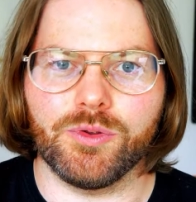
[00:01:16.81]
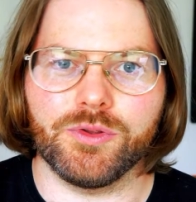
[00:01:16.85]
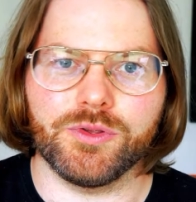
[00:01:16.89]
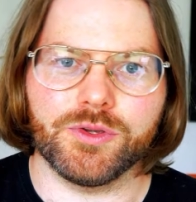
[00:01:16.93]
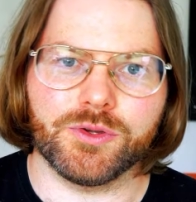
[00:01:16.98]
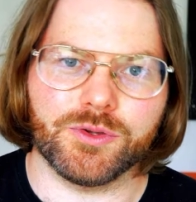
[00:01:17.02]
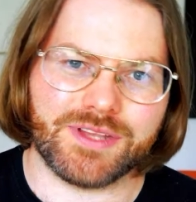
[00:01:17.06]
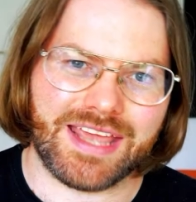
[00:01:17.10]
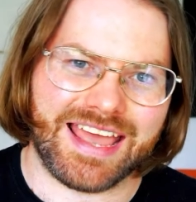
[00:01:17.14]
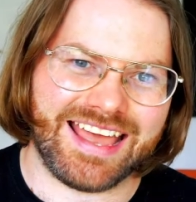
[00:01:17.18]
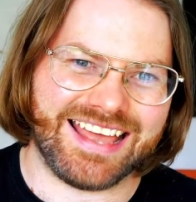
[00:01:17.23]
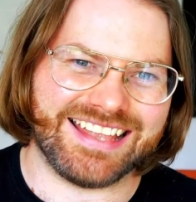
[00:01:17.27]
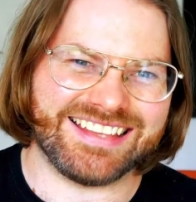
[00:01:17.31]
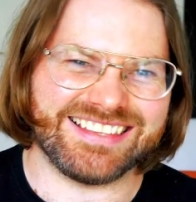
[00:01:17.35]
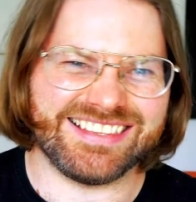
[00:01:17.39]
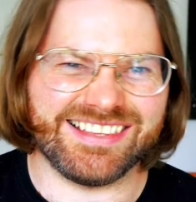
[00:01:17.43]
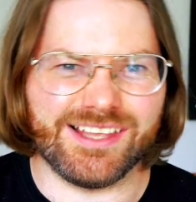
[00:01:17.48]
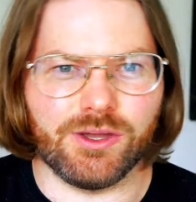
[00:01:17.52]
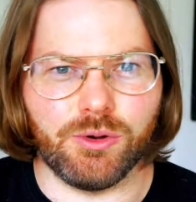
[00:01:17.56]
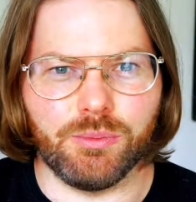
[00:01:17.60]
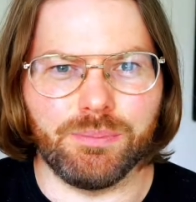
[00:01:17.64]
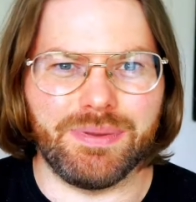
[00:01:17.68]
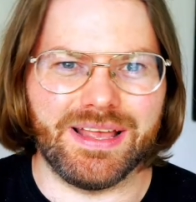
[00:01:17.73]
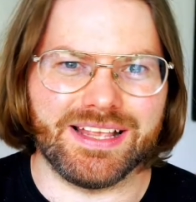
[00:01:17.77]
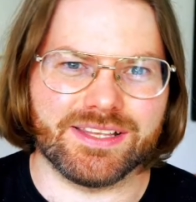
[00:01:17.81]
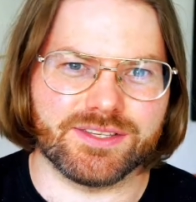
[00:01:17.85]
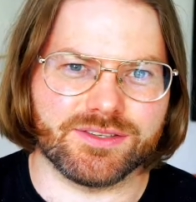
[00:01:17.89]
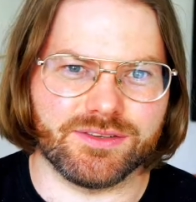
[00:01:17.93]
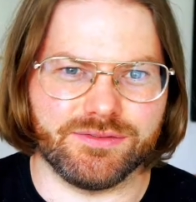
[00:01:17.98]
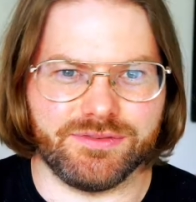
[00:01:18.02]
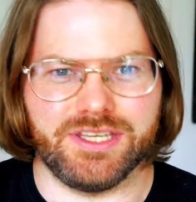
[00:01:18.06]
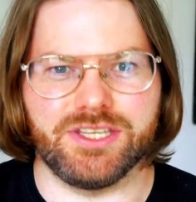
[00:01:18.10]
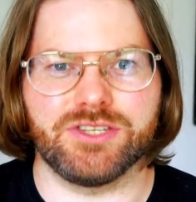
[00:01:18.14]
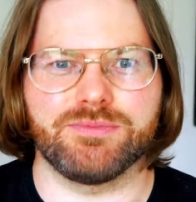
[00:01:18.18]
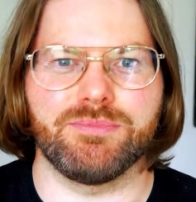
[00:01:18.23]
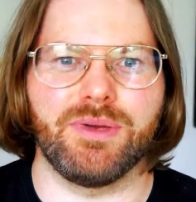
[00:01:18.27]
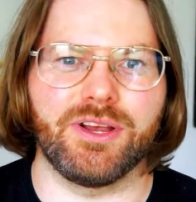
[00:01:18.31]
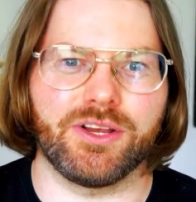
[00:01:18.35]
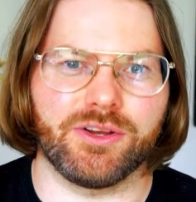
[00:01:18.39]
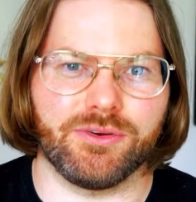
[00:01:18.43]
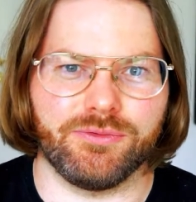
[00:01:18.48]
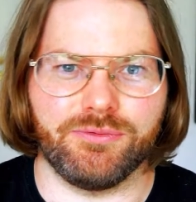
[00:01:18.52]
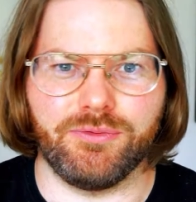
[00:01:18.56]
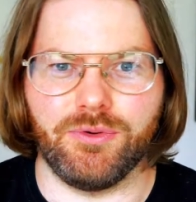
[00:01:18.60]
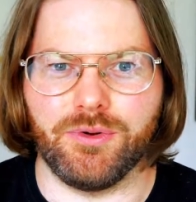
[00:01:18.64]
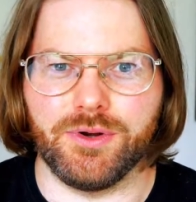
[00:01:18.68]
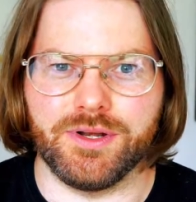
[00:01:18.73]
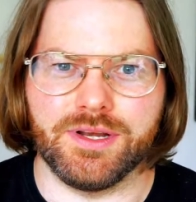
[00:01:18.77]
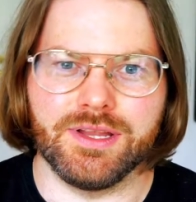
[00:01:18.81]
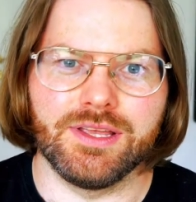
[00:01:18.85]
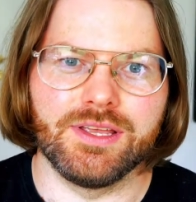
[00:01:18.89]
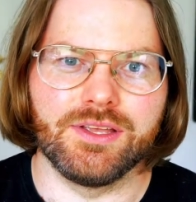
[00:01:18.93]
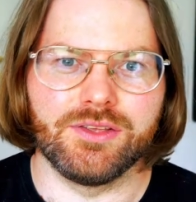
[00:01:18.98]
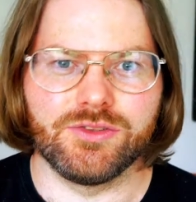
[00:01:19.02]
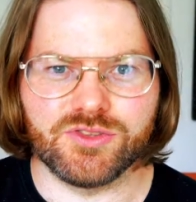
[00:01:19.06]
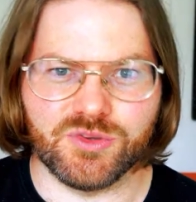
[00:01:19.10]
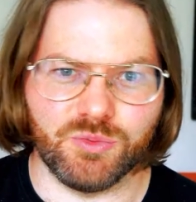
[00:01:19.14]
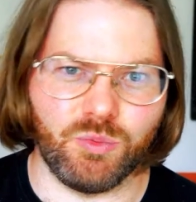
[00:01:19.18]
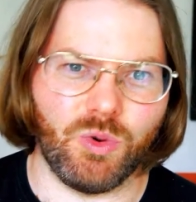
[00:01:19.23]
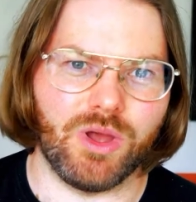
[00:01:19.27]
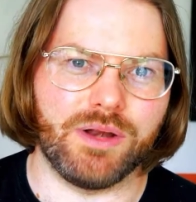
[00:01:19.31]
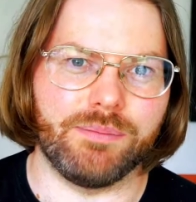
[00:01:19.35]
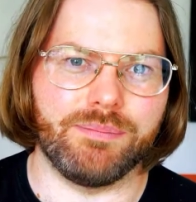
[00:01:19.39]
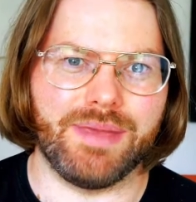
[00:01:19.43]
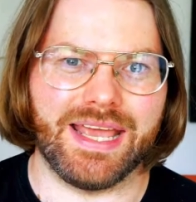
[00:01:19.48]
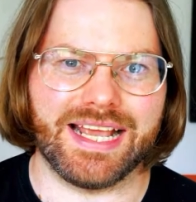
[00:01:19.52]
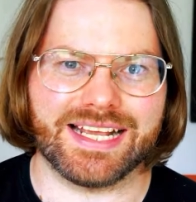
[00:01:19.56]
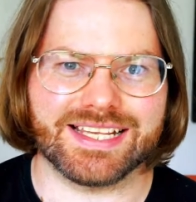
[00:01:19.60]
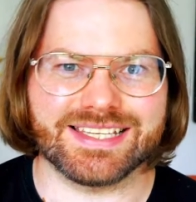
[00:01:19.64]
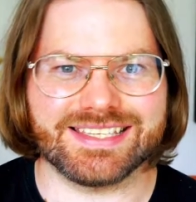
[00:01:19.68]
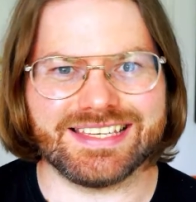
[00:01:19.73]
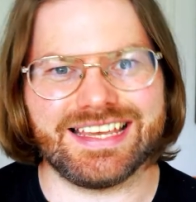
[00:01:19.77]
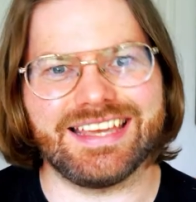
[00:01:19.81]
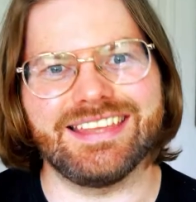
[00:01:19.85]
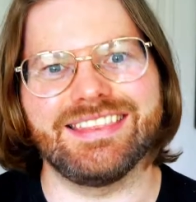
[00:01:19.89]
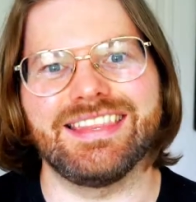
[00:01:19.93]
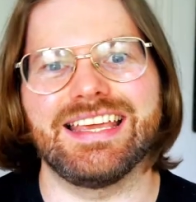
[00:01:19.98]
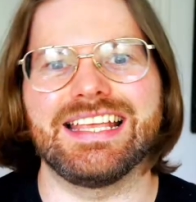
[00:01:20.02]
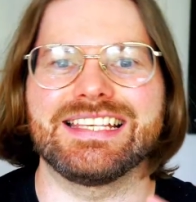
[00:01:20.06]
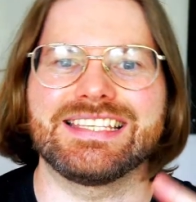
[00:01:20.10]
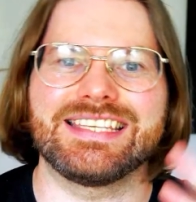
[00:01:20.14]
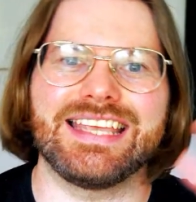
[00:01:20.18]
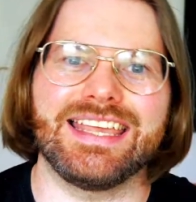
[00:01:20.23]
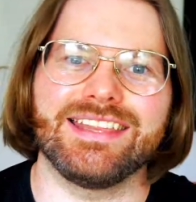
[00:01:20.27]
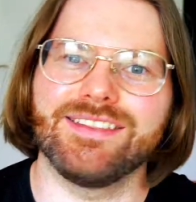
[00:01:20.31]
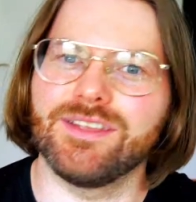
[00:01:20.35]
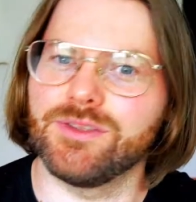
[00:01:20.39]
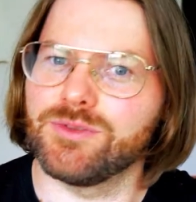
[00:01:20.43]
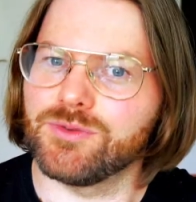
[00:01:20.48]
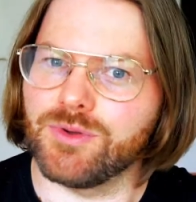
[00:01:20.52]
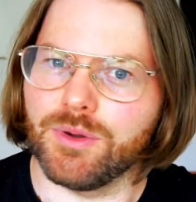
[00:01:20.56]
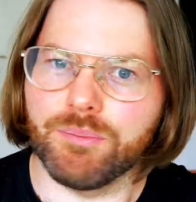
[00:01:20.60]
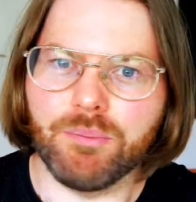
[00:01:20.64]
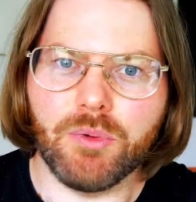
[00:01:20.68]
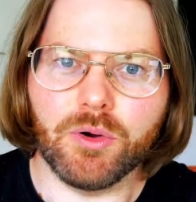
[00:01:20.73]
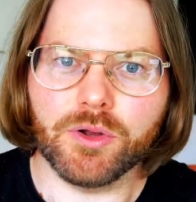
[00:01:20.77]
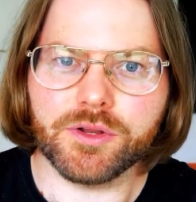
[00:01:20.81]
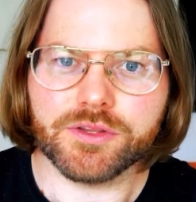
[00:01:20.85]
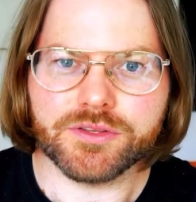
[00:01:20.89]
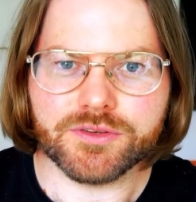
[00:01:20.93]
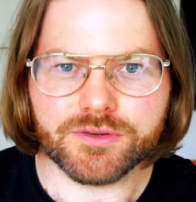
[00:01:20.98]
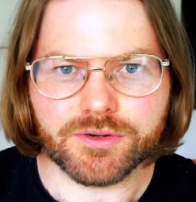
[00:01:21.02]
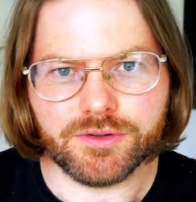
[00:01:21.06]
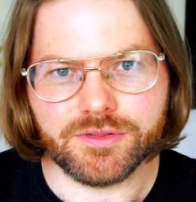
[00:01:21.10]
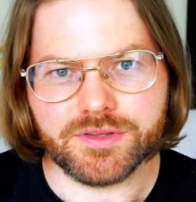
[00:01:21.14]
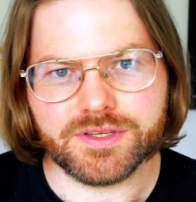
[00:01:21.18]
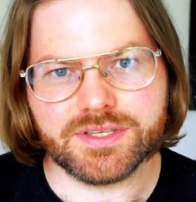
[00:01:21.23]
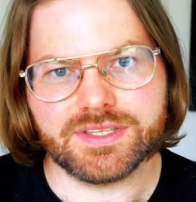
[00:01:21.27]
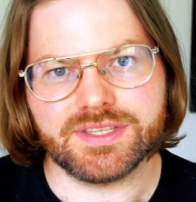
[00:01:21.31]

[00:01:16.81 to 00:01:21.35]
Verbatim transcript: You could add little bits of each microphone to one mix and then send it to a monitor on the